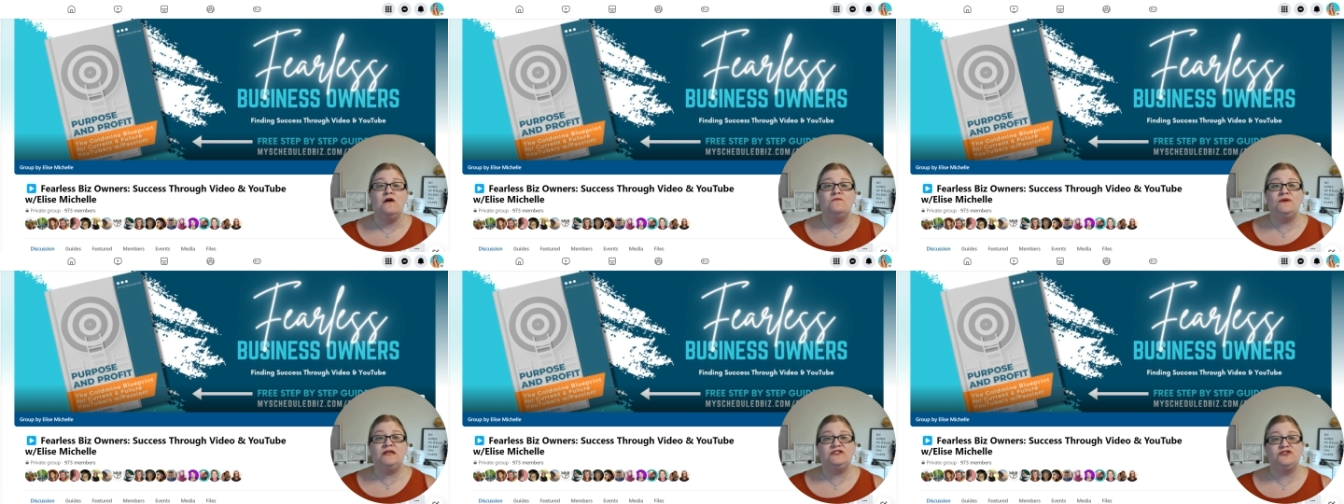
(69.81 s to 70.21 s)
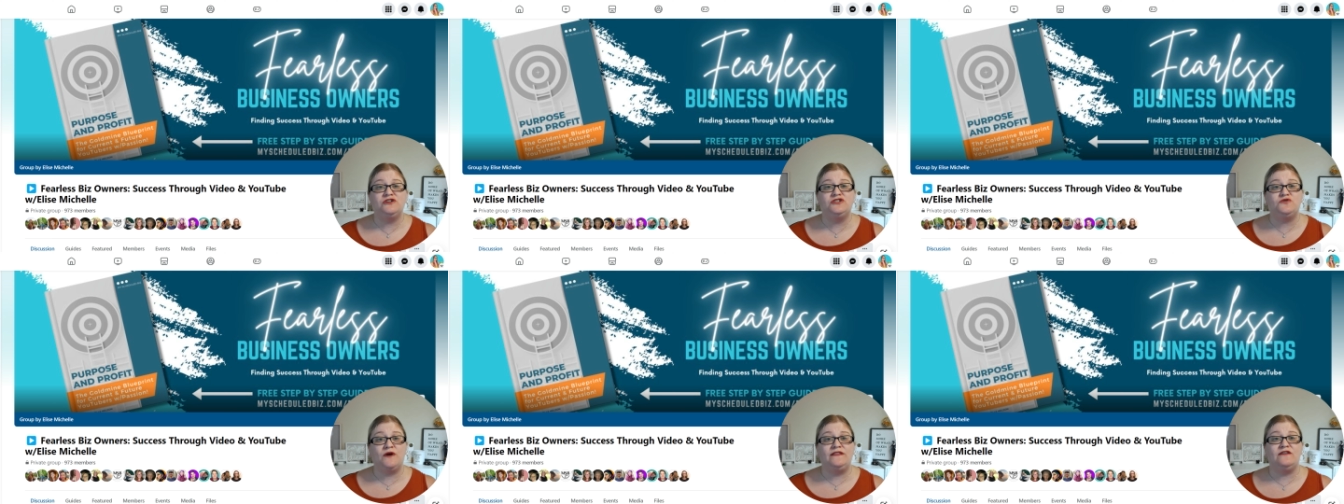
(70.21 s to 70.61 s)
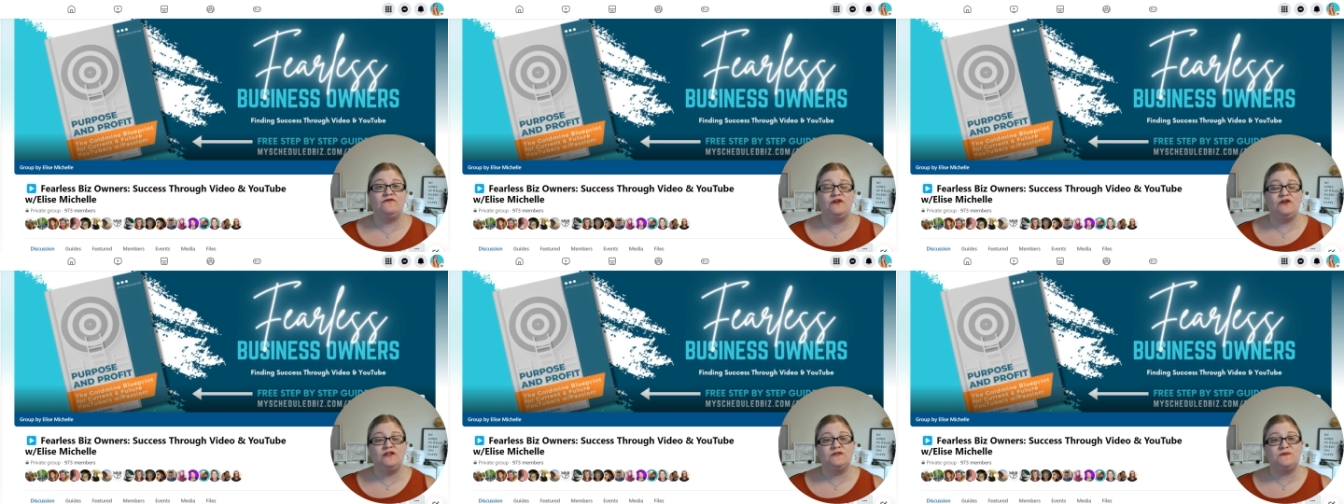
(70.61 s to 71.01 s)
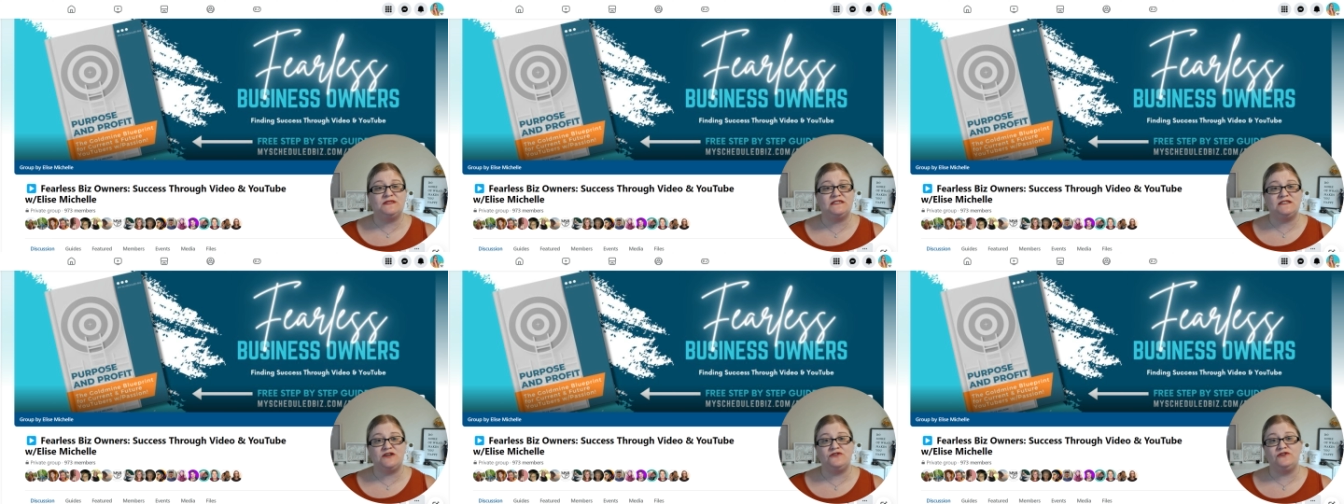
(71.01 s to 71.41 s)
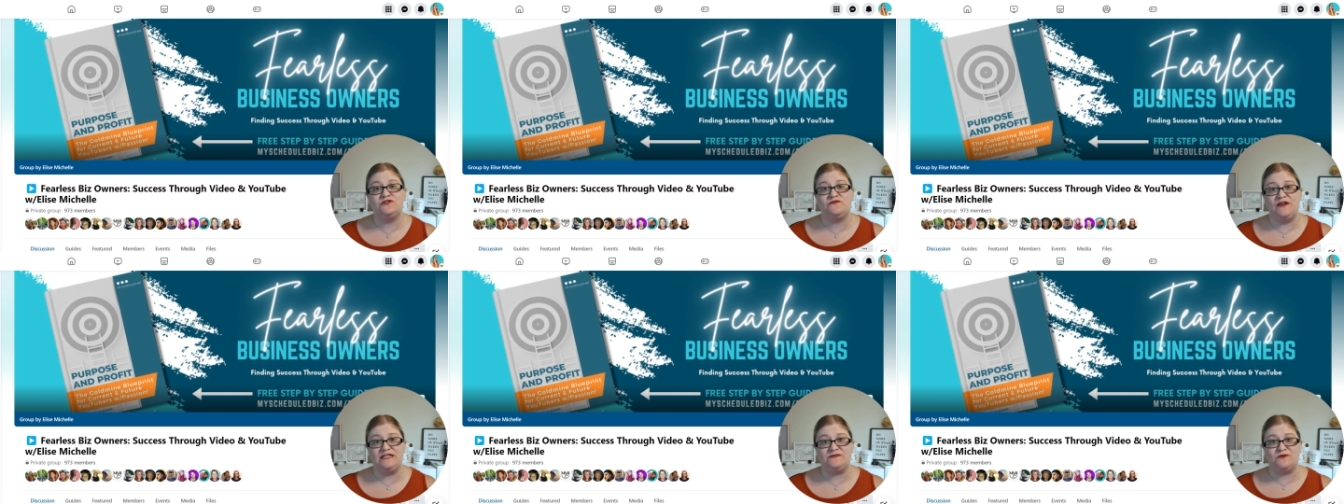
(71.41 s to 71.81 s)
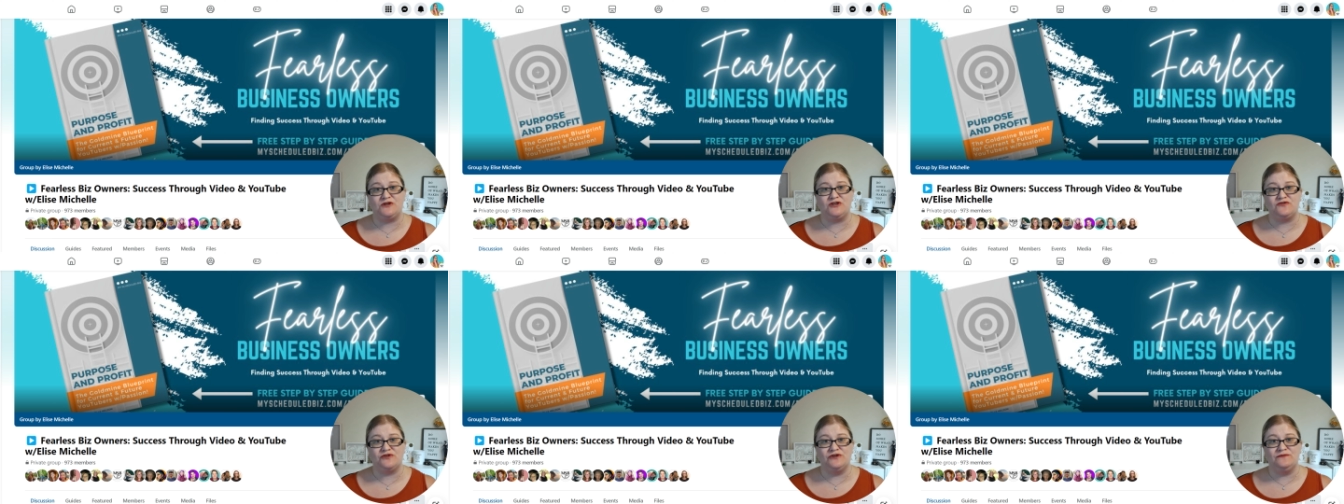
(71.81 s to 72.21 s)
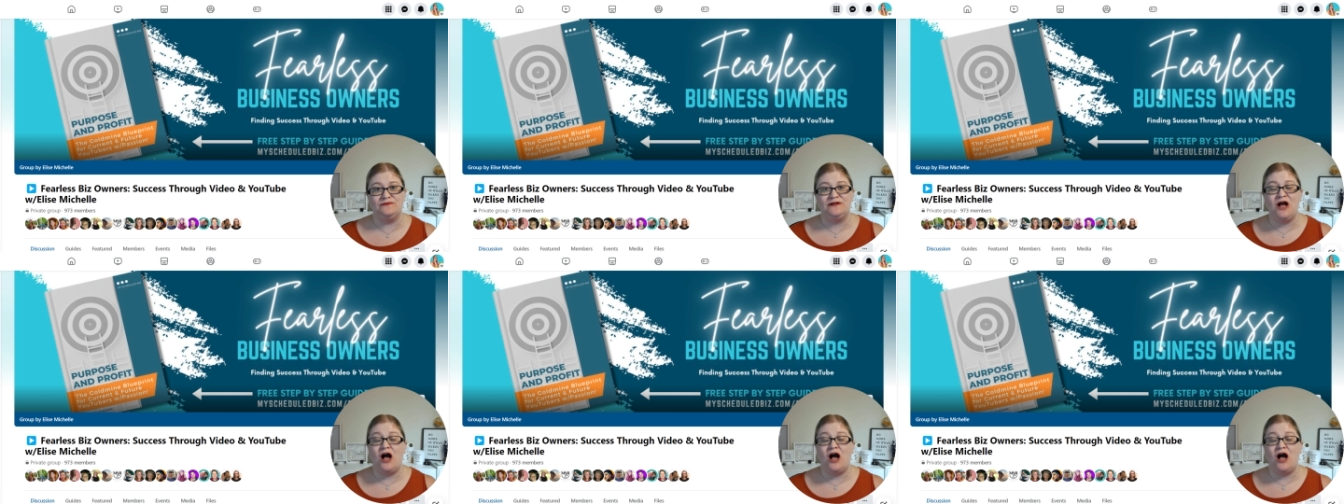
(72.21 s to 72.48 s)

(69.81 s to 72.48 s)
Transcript: be sure to join the Fearless Business Owners Facebook group.